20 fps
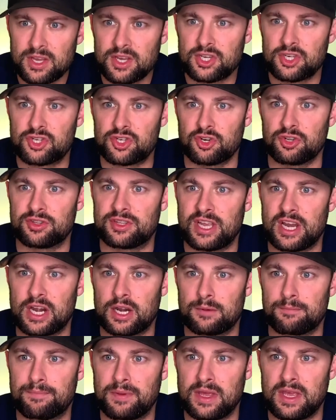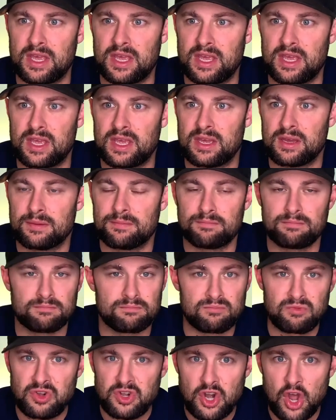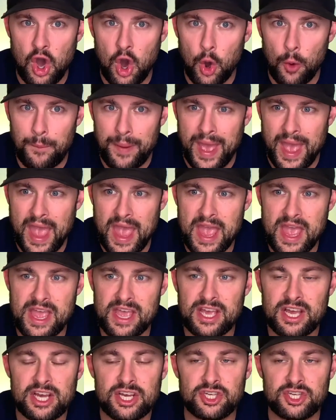Should there be no pay?